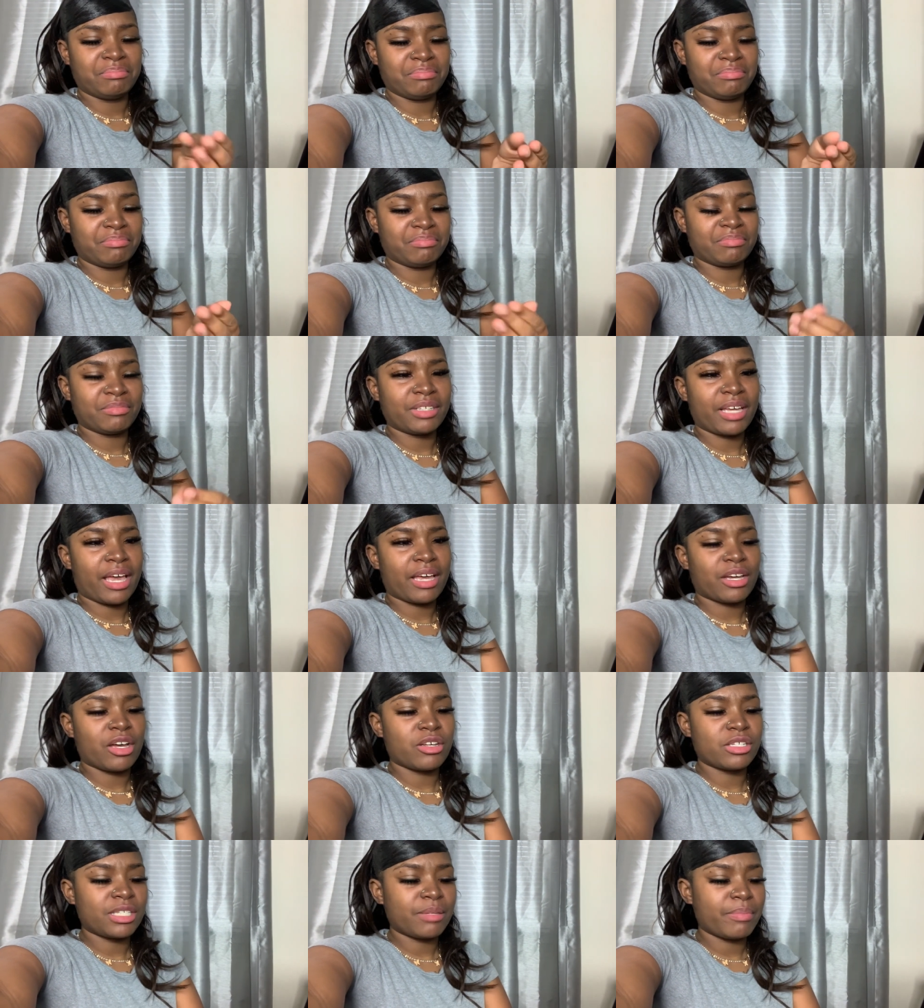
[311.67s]
Okay,
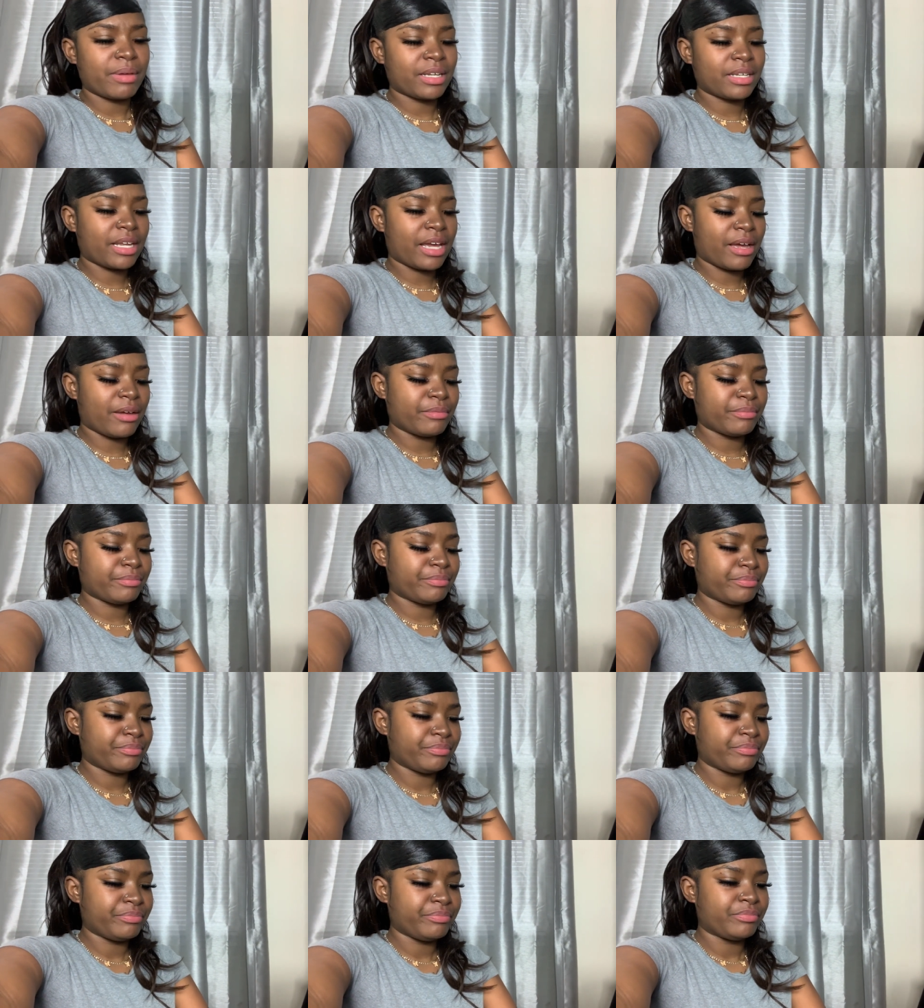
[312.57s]
go sit back down.
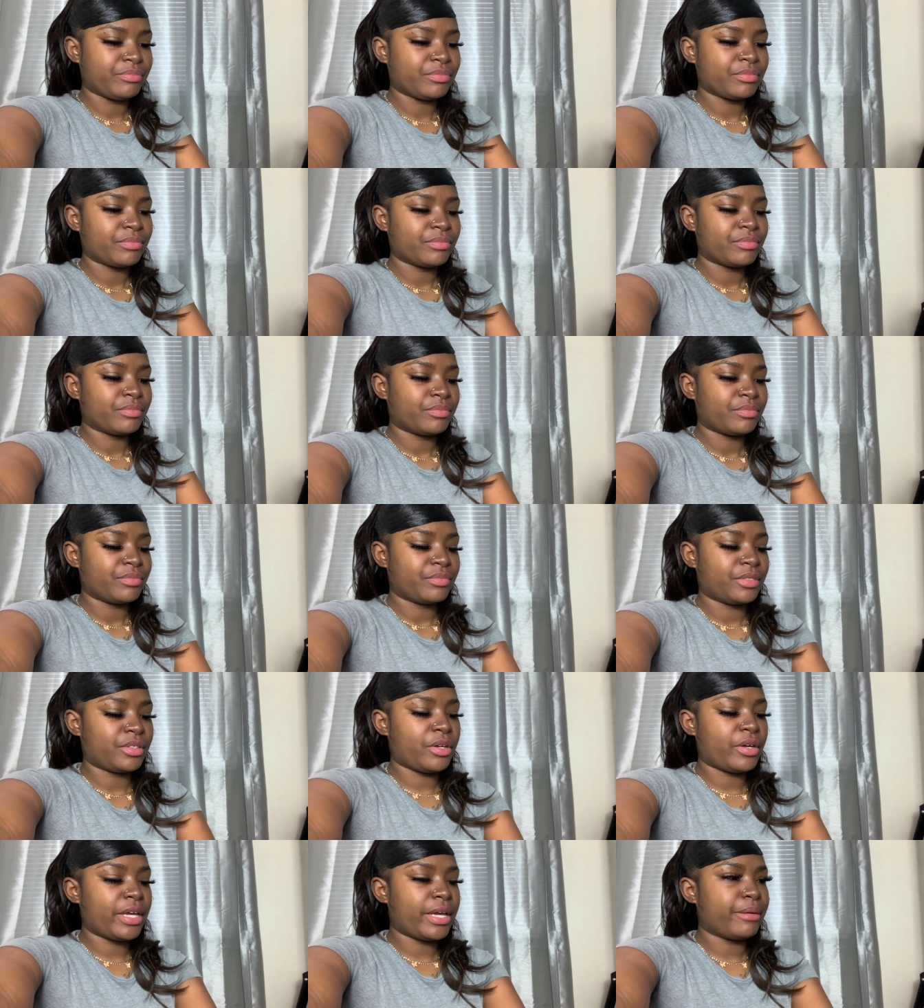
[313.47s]

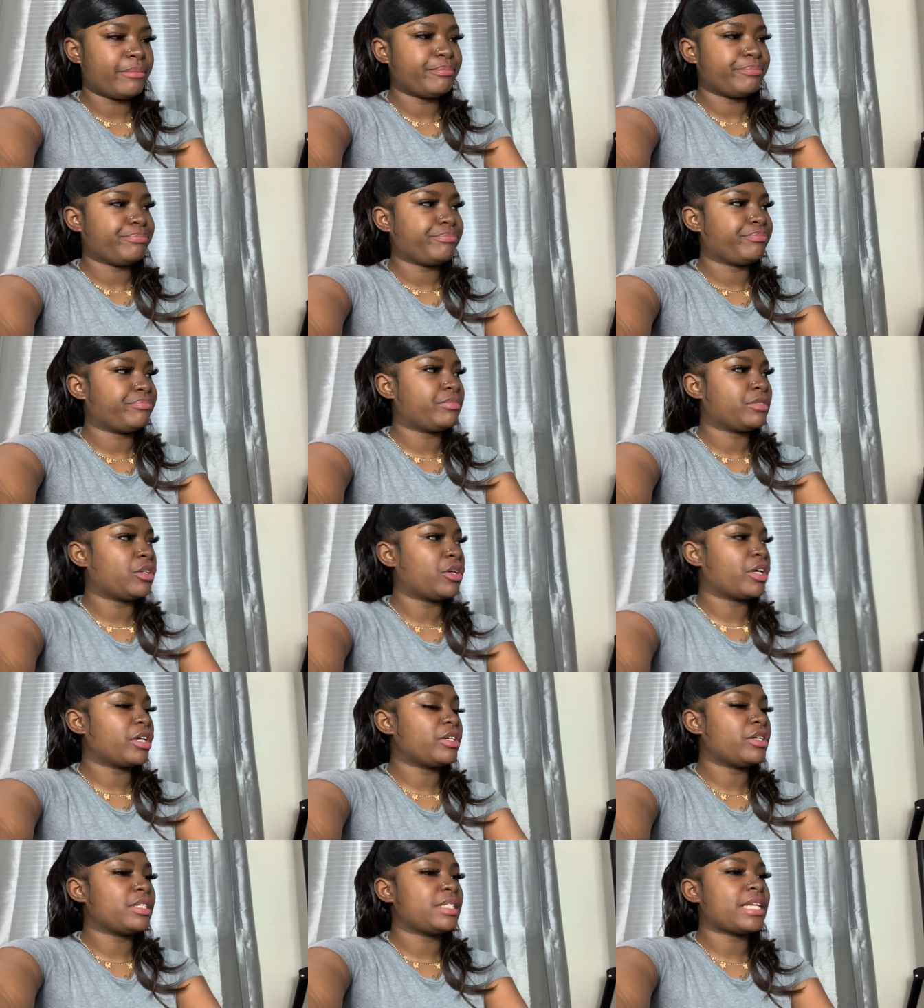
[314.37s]
Go ahead. Go
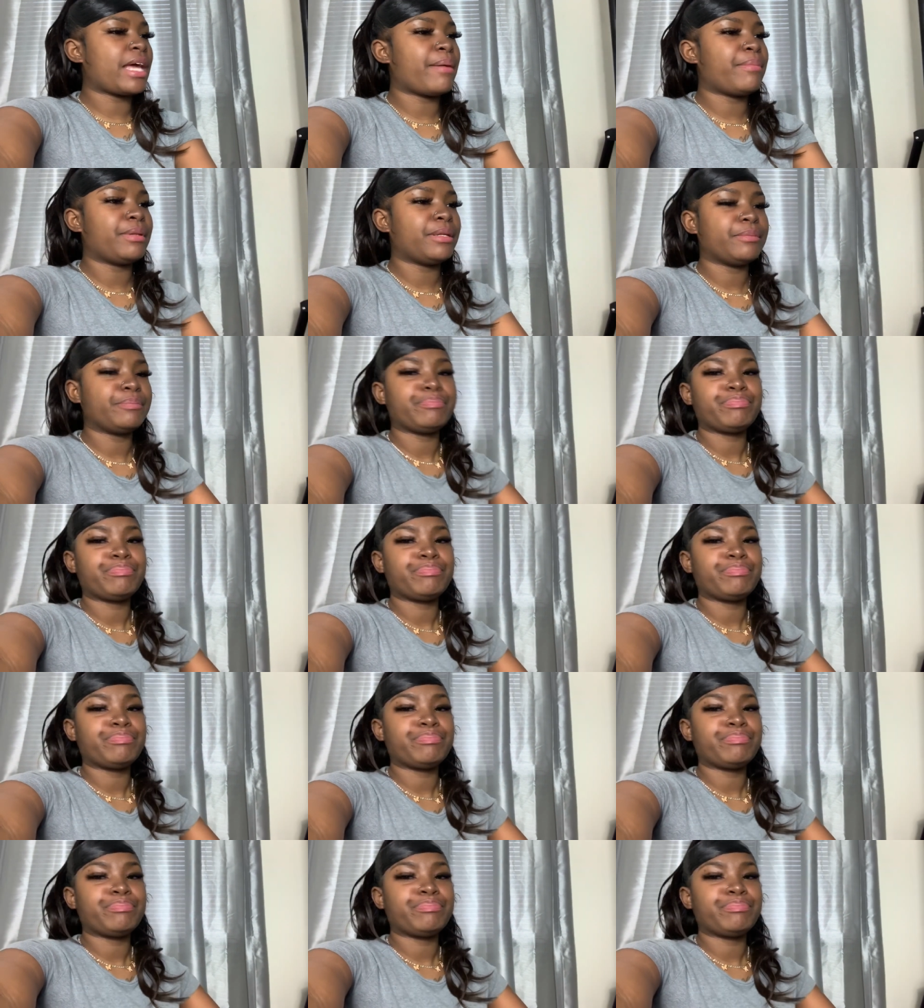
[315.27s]
get on your tablet.